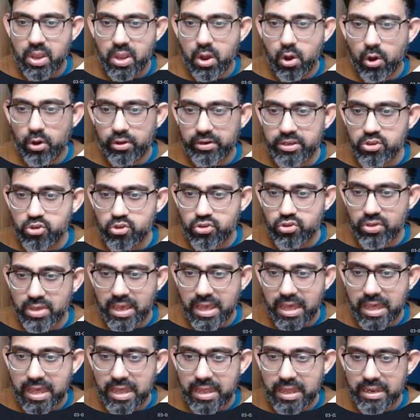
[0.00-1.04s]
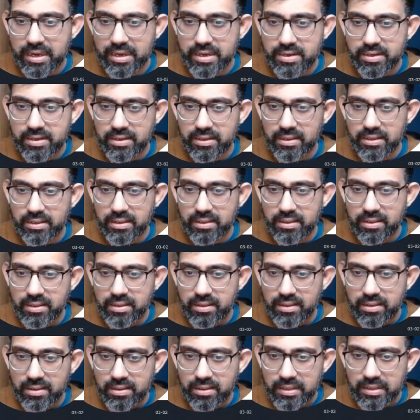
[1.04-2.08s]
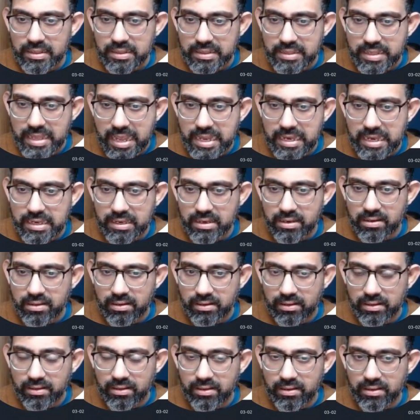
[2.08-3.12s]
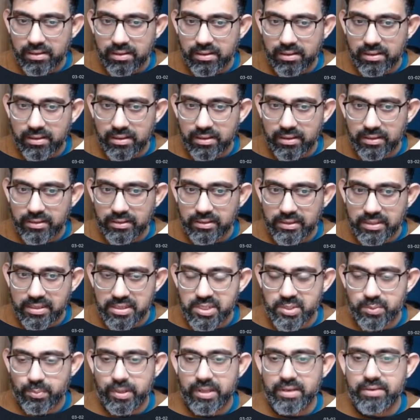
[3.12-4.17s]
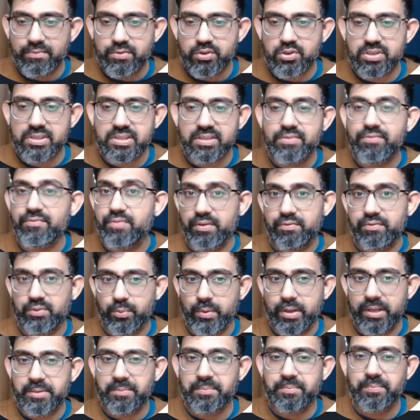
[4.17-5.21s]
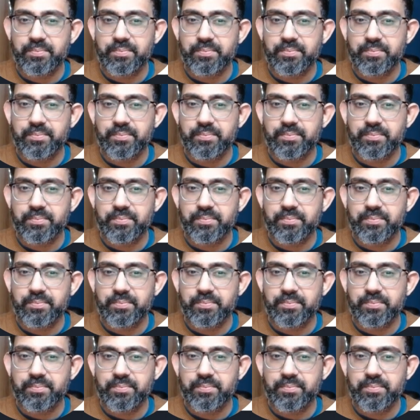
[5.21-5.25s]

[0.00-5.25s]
orange, and then this one, which is the fifth one.